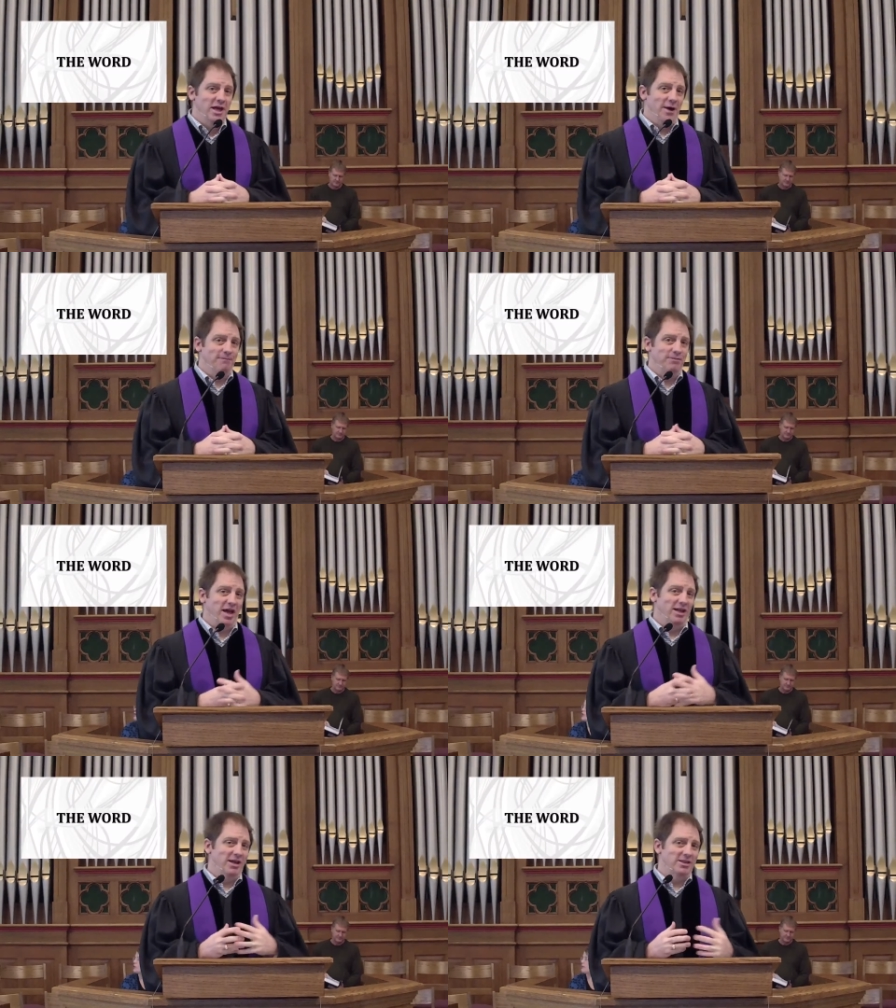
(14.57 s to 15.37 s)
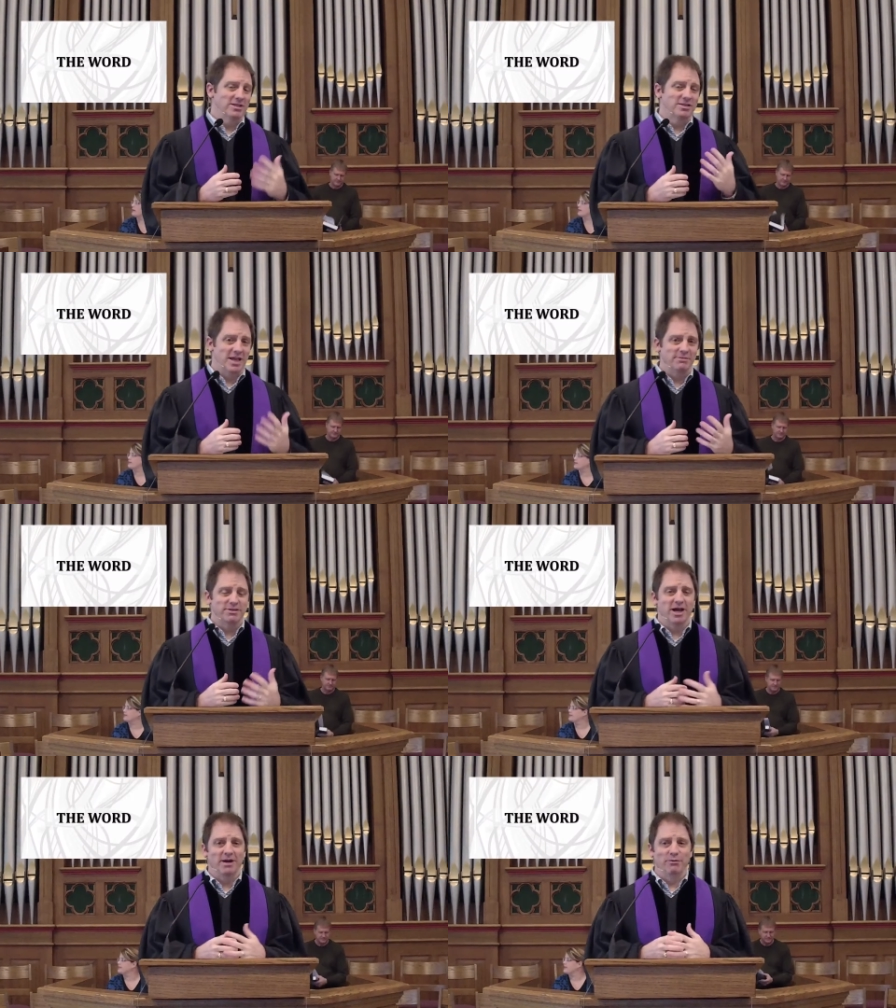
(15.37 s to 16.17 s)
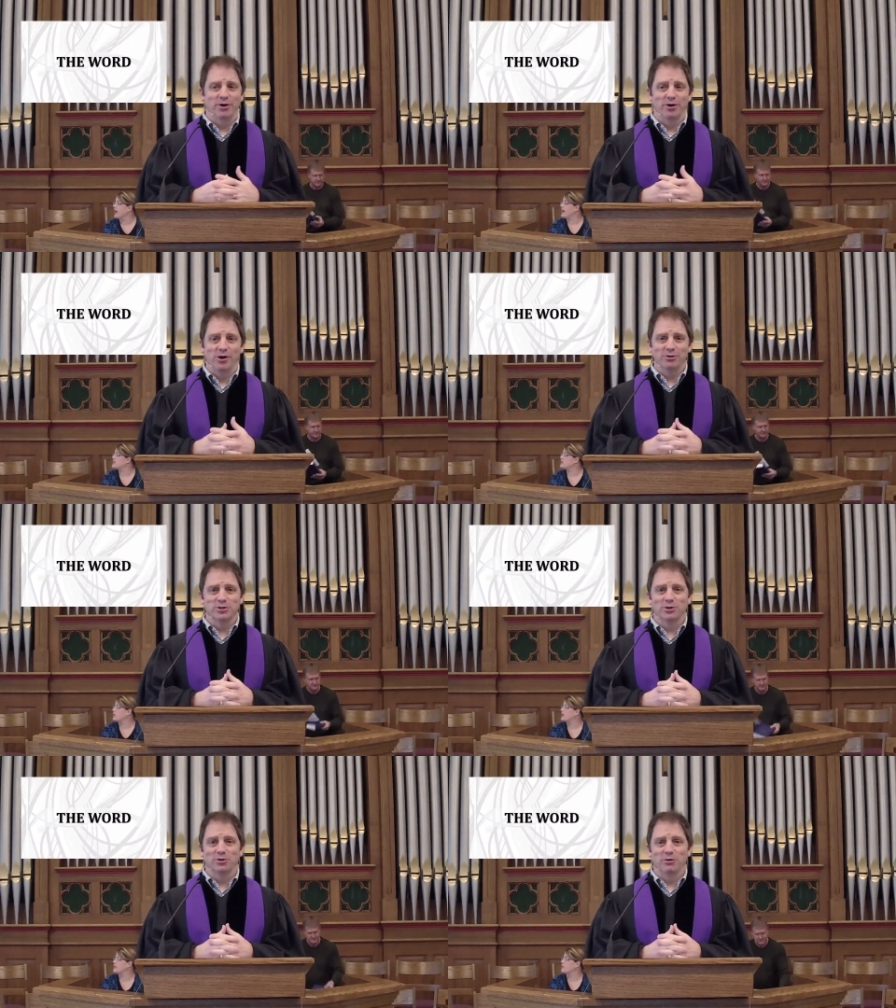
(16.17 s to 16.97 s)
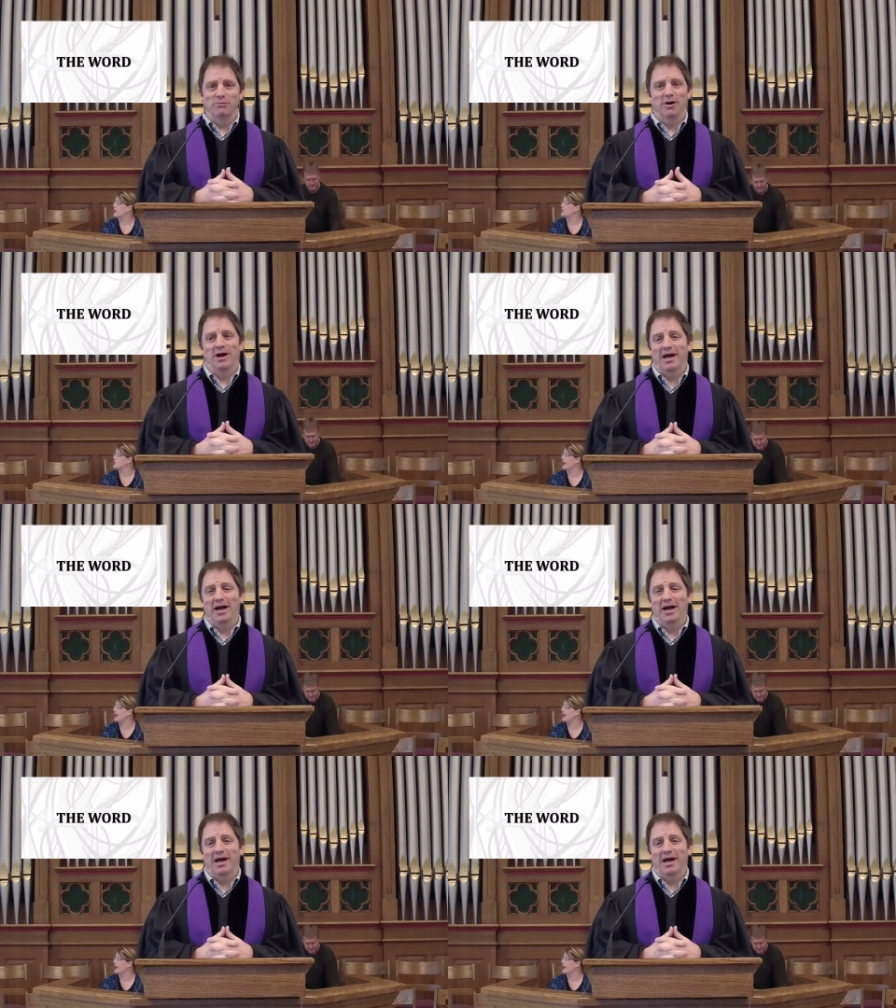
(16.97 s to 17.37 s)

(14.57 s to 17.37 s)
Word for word: Um, at the same time, we are also uh,